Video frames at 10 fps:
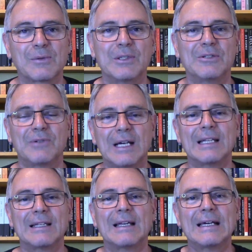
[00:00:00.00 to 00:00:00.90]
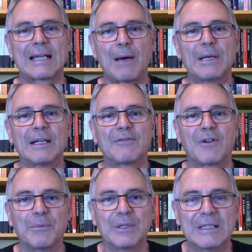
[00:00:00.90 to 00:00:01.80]
when you really come at it
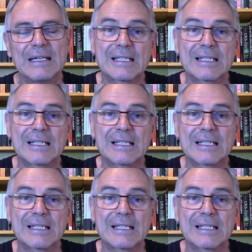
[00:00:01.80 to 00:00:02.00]
from the